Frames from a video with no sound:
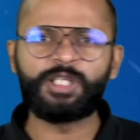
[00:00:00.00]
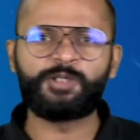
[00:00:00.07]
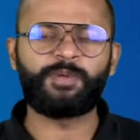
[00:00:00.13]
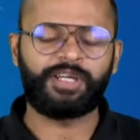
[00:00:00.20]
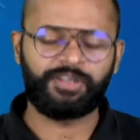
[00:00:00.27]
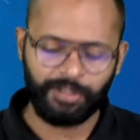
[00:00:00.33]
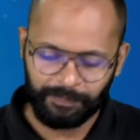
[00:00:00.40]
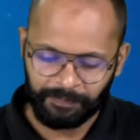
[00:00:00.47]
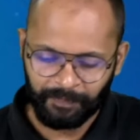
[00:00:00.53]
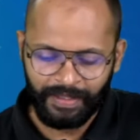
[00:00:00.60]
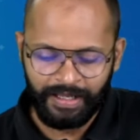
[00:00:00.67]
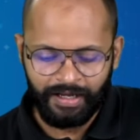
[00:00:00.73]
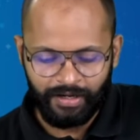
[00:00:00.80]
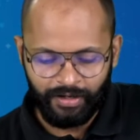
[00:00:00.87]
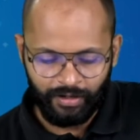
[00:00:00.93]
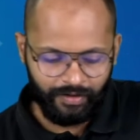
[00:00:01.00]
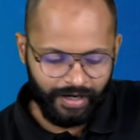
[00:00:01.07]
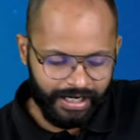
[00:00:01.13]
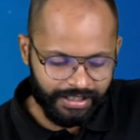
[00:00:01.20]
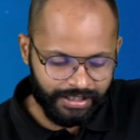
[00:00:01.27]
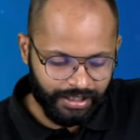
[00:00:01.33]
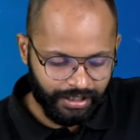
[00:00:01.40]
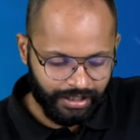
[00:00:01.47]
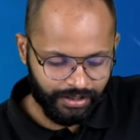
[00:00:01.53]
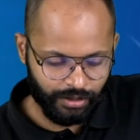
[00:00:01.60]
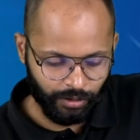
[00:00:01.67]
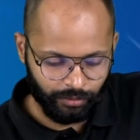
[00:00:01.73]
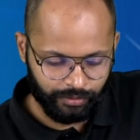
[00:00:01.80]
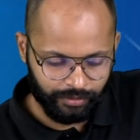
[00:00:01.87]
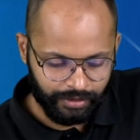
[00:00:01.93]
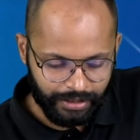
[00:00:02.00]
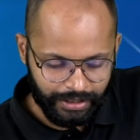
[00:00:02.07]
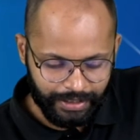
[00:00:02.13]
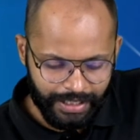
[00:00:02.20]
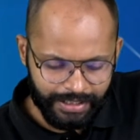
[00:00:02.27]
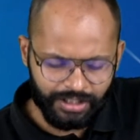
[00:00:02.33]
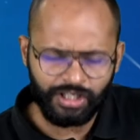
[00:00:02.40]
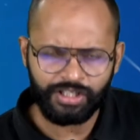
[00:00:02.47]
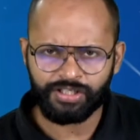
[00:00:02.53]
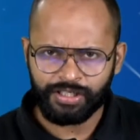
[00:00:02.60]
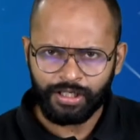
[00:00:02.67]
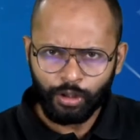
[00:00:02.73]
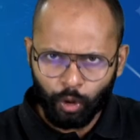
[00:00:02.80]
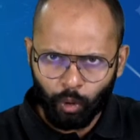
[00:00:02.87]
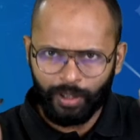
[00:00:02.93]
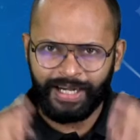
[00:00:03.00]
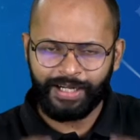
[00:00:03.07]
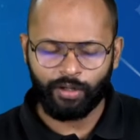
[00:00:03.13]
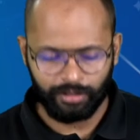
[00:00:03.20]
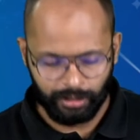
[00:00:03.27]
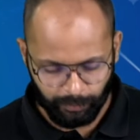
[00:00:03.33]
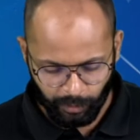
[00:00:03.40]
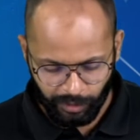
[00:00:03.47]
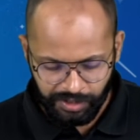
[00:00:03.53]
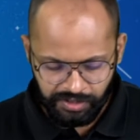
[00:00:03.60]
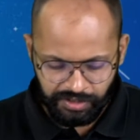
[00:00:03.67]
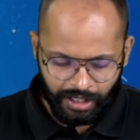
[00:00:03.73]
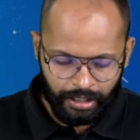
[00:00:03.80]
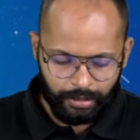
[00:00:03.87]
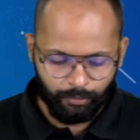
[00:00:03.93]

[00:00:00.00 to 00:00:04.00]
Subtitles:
spectrum. All right, so let's just collate all the points.